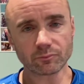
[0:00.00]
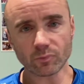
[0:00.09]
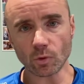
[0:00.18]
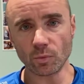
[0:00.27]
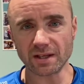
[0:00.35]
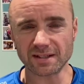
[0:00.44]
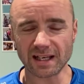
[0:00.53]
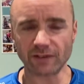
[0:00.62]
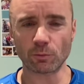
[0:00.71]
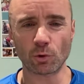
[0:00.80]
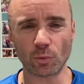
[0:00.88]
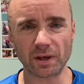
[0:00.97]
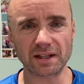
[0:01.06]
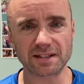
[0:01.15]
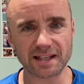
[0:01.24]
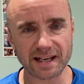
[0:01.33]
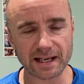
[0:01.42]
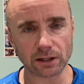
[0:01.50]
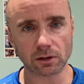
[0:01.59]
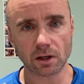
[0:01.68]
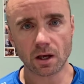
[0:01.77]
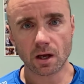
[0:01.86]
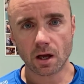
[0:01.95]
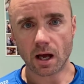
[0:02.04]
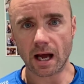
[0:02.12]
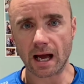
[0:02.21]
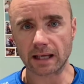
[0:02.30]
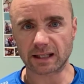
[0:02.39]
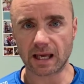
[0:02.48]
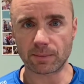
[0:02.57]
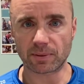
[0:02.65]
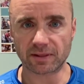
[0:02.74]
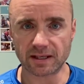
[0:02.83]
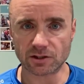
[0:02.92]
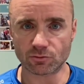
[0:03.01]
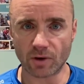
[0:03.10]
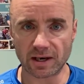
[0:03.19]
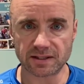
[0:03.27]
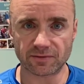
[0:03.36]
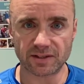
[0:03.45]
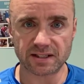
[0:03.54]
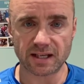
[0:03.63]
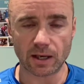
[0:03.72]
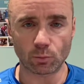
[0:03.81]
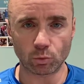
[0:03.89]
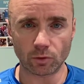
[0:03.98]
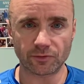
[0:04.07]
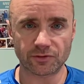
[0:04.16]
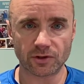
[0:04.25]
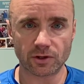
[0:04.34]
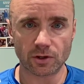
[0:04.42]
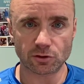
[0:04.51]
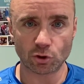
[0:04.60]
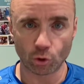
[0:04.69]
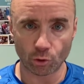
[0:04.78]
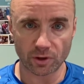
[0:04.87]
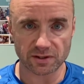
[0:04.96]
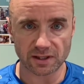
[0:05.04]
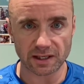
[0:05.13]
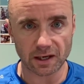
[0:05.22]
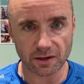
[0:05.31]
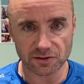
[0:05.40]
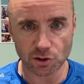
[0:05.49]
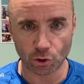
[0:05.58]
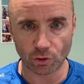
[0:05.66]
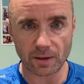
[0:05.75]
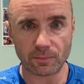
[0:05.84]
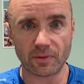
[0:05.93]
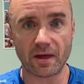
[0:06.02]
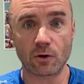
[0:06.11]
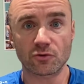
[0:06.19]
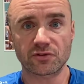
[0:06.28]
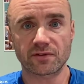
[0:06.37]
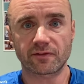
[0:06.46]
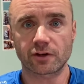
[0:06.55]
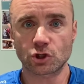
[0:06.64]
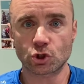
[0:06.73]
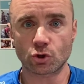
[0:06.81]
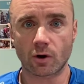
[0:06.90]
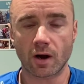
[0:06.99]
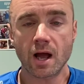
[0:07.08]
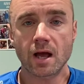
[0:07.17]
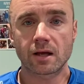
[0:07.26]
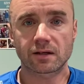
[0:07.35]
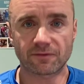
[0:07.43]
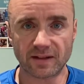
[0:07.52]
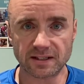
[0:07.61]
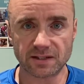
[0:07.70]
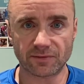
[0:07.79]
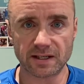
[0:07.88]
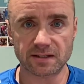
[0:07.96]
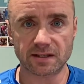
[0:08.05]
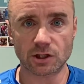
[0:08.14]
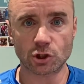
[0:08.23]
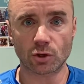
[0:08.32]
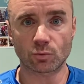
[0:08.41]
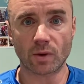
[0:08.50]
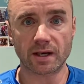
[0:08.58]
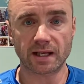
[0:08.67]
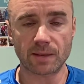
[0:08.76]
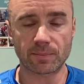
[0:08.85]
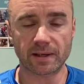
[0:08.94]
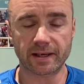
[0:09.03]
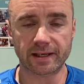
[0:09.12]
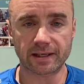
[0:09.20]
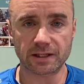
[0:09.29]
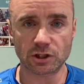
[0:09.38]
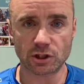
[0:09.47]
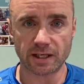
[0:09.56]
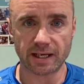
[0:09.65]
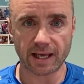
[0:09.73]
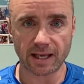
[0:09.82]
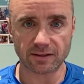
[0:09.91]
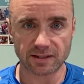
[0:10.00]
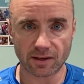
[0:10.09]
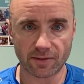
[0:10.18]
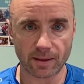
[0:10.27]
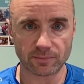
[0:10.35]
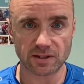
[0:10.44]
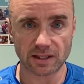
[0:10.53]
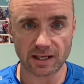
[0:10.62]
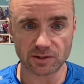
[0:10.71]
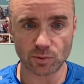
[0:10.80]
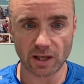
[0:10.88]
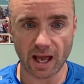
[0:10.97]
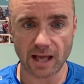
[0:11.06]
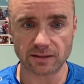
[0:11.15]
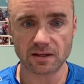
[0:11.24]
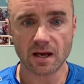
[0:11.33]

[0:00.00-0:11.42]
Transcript: we can see Liverpool winning to 0 and keeping things relatively tight. Wolves are notoriously low scoring, but they're also very strong defensively, as they showed when keeping a clean sheet against Southampton last weekend.